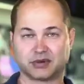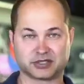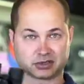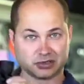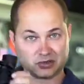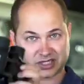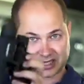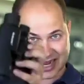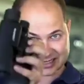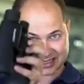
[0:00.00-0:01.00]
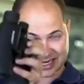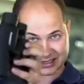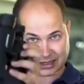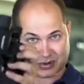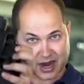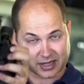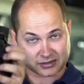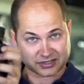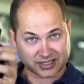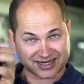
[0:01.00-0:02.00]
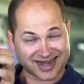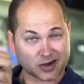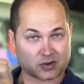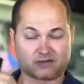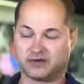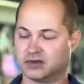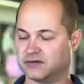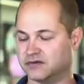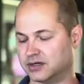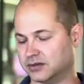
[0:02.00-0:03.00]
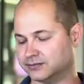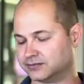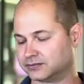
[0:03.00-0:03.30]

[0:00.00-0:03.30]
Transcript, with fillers: but you're losing that slice of the pie and you're seeing a narrower field of view.